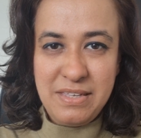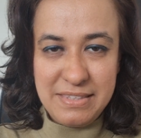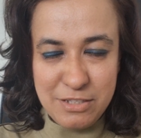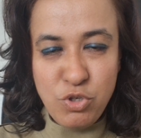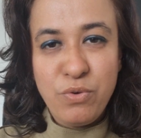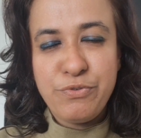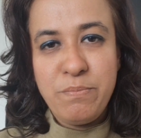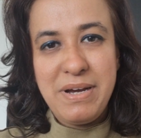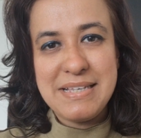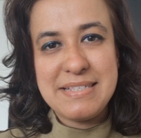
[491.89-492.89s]
That's all from
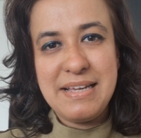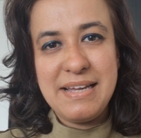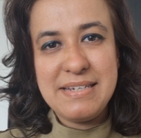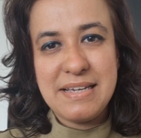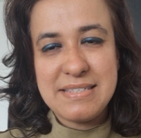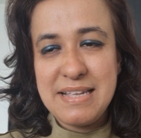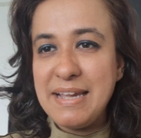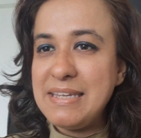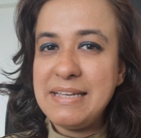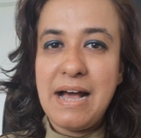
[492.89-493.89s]
my side.
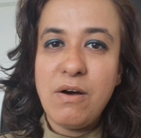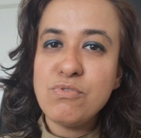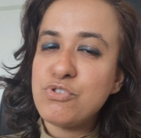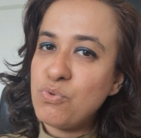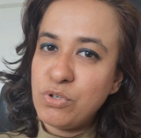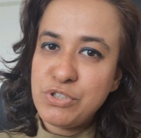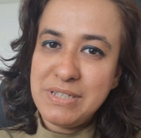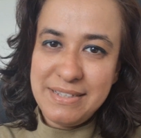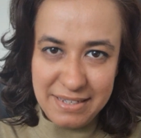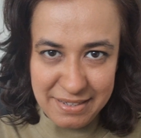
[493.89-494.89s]
Signing out,
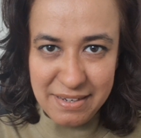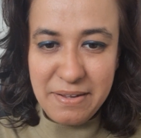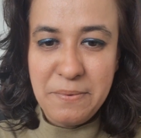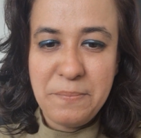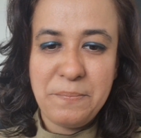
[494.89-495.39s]
Roshni Khanna.